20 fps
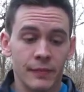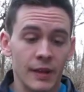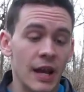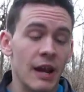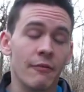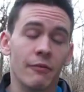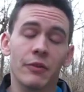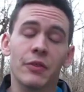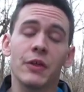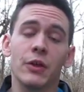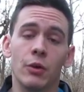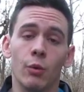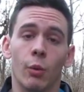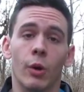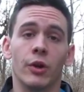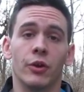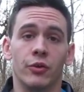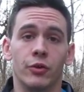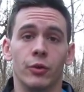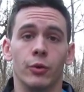everything you
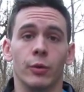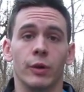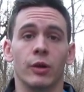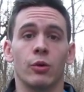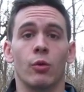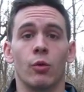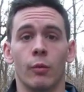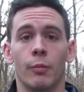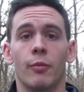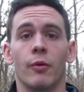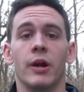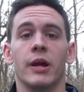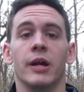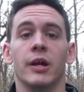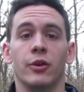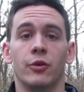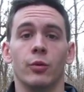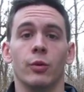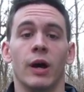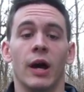want to incorporate
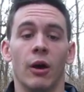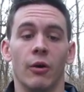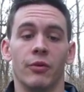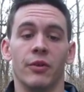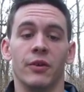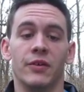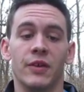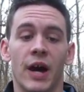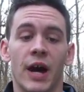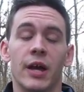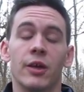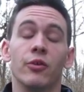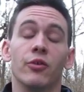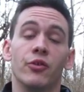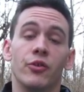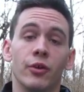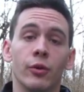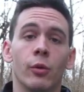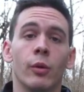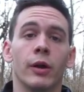into a healthy diet. You
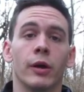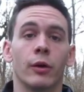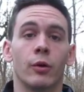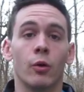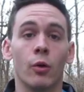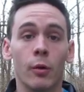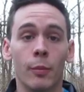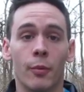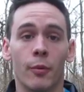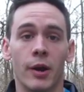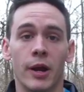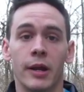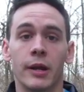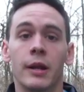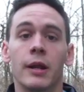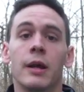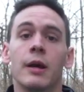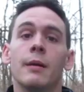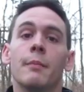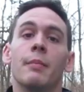still want to incorporate,
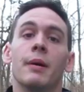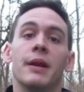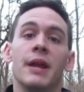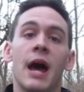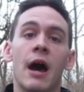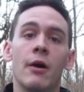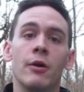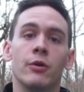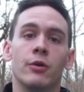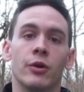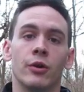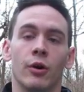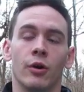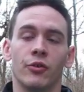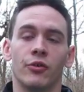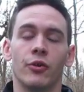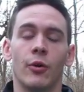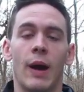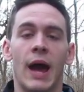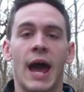but now you can
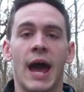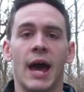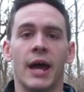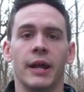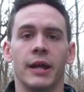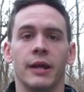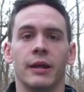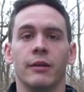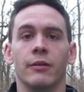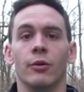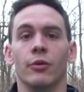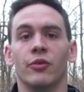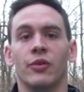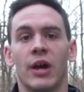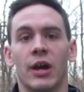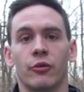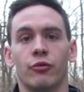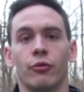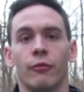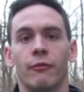also add in those
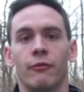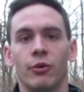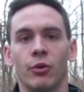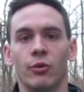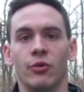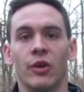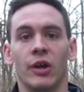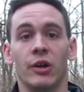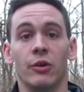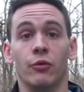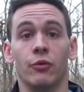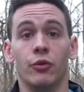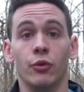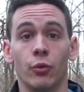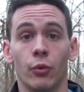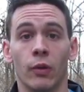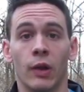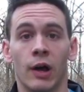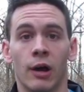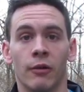extra foods that you
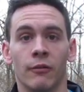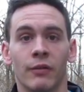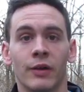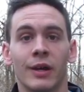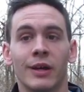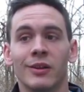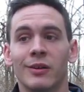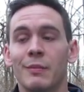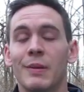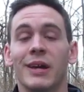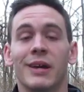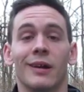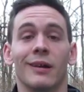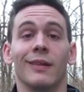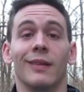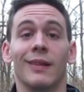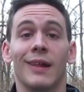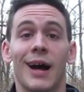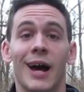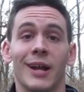do love to make it a
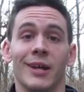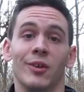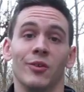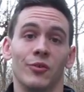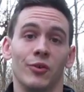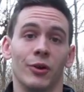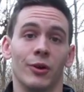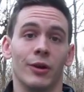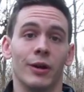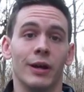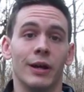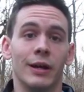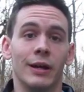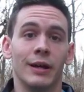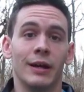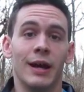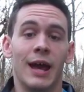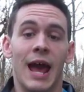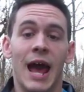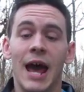lot easier.
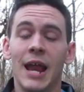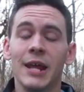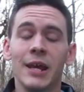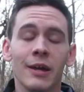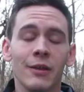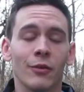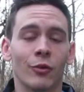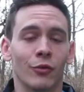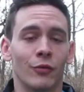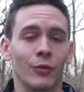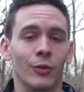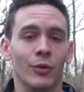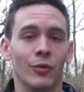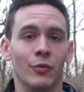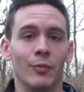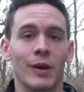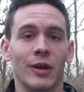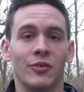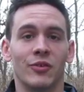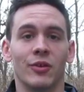Adding in those
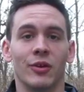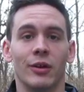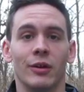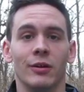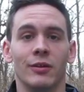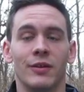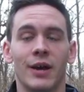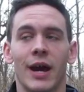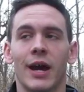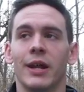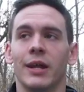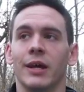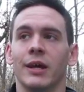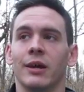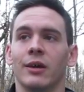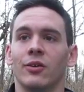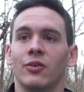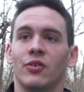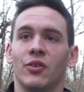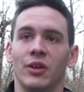foods makes
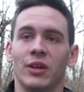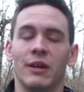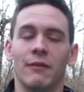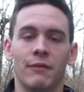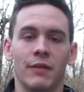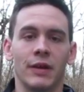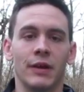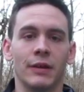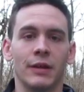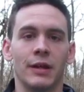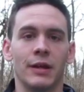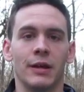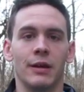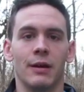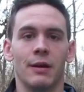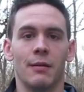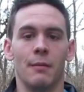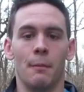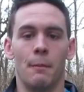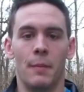dieting significantly
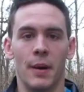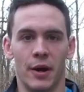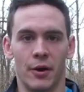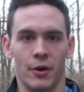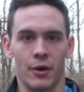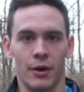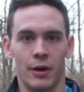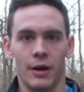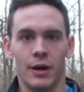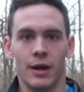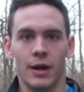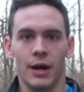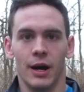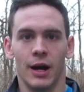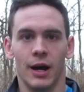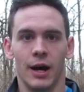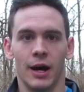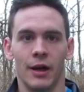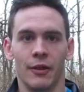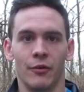better.
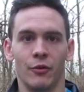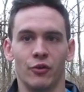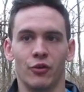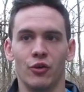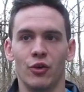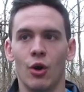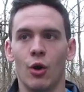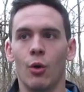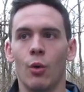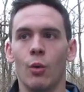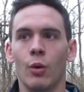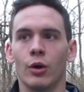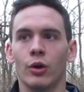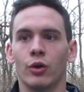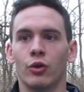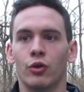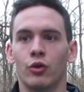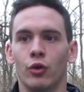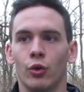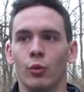There's no
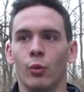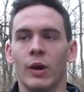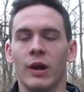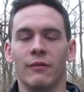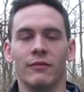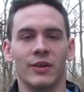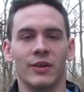good way of